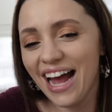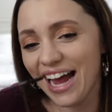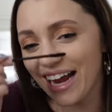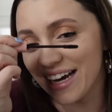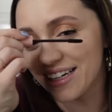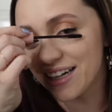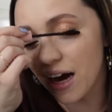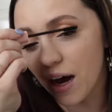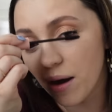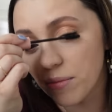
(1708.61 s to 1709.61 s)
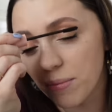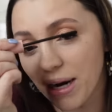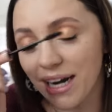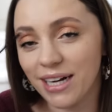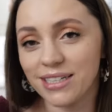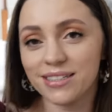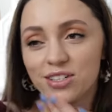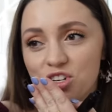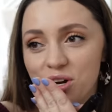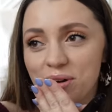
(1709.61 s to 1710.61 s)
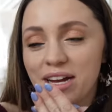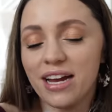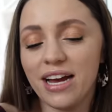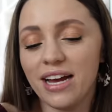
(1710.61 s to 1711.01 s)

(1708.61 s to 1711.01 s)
And um, my nineties is showing.